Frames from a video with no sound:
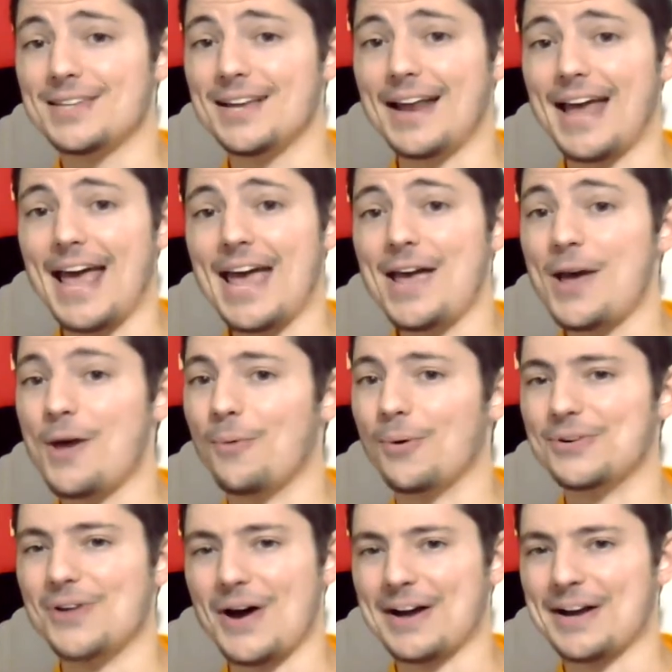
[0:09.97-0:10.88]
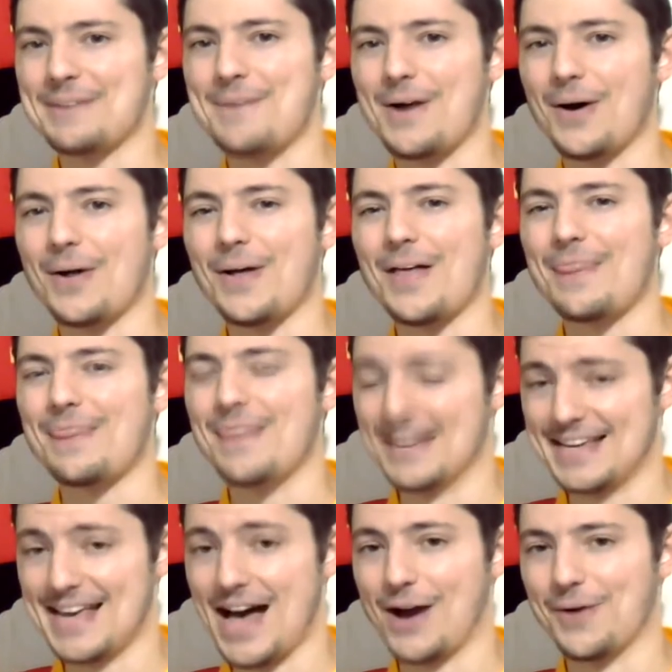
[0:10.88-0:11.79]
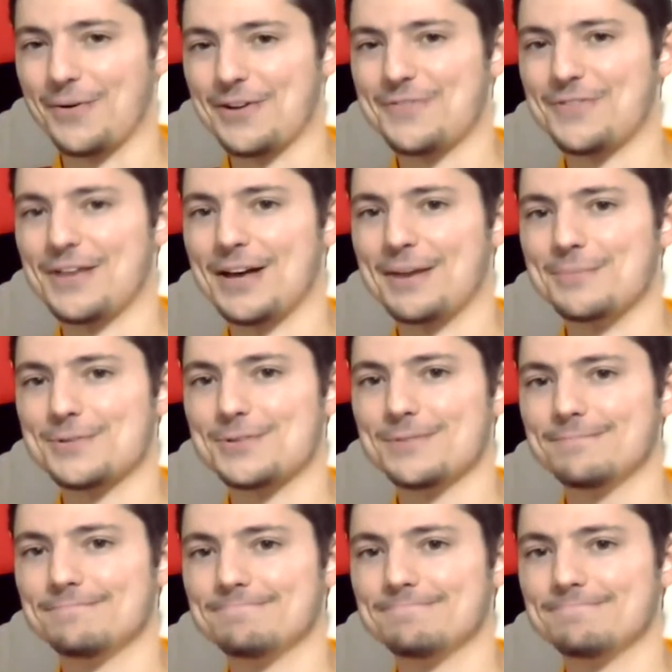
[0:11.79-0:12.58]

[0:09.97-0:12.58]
Today, we're talking about the Calgary Flames.